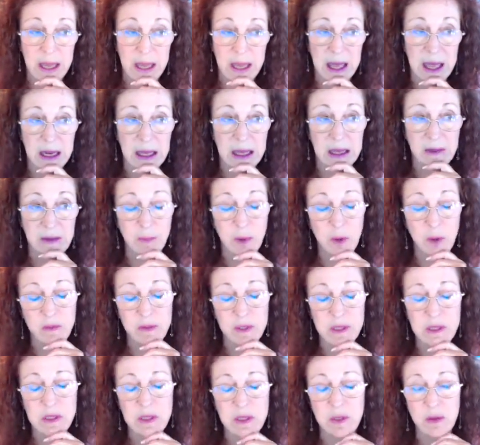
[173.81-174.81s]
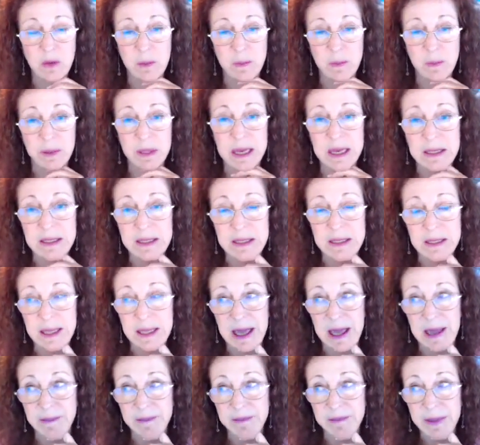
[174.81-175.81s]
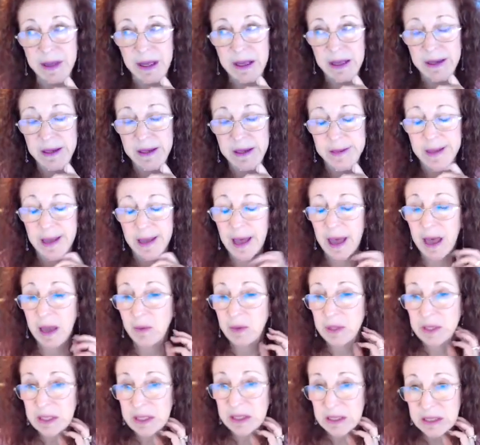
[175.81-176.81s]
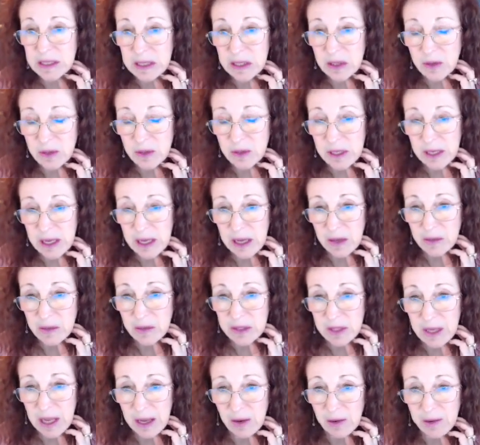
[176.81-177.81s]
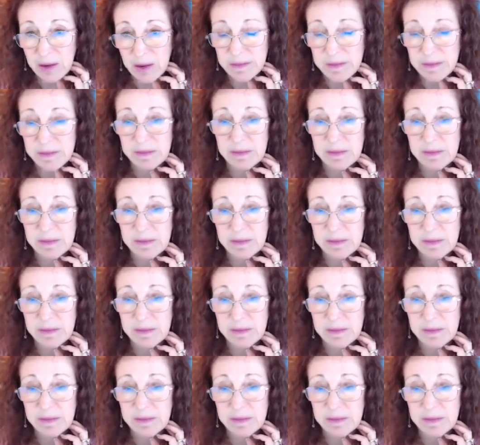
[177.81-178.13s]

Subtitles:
And he moved us to a place that I was considered an outsider.